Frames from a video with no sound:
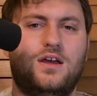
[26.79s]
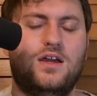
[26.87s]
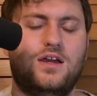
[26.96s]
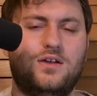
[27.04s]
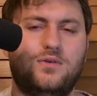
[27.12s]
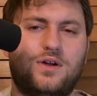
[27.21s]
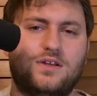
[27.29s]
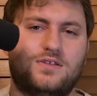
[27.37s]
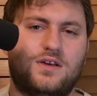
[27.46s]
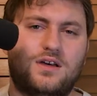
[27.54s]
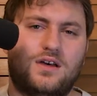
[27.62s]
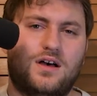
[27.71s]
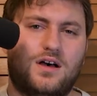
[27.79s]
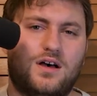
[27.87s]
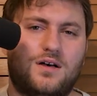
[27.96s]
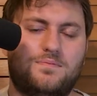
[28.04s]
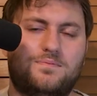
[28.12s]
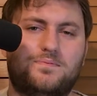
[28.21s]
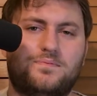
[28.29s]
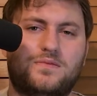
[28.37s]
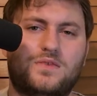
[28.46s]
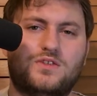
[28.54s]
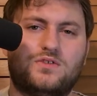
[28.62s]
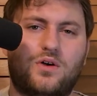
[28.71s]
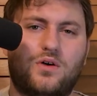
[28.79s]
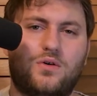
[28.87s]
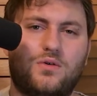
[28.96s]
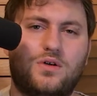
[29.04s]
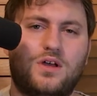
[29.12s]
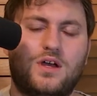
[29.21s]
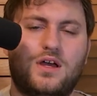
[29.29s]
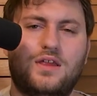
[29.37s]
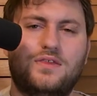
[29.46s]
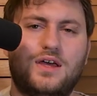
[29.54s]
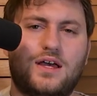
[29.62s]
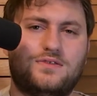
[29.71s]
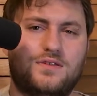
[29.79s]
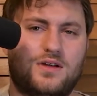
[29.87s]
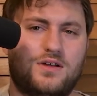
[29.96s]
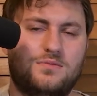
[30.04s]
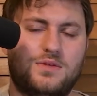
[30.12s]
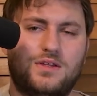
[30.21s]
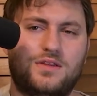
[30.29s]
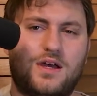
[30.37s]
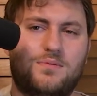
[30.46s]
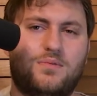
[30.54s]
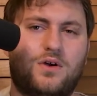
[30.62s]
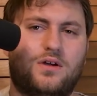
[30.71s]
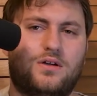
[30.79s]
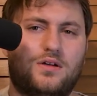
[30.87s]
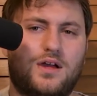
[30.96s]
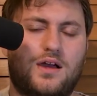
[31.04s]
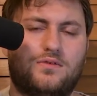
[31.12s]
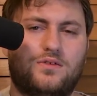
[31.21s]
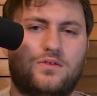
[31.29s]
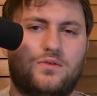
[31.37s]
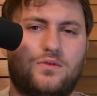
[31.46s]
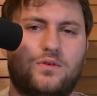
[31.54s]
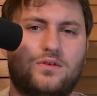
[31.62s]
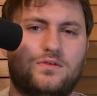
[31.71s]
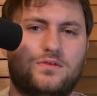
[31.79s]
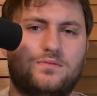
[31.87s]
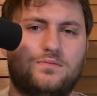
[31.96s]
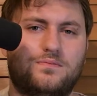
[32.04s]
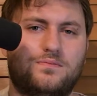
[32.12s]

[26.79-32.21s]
Anyways, so that's not going to be in that part after the chorus.